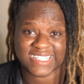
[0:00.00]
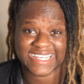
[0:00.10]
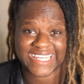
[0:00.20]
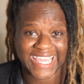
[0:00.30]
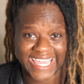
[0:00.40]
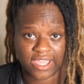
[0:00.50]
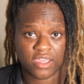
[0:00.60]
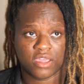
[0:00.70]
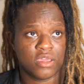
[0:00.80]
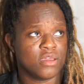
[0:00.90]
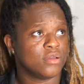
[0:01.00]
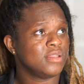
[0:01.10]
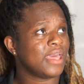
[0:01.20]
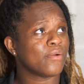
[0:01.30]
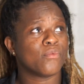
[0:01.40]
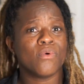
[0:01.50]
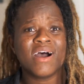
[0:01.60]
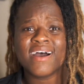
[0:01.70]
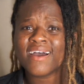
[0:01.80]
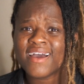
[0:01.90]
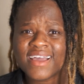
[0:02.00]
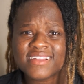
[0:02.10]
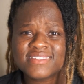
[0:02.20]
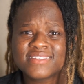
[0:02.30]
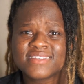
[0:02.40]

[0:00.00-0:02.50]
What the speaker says: a day. Like, what?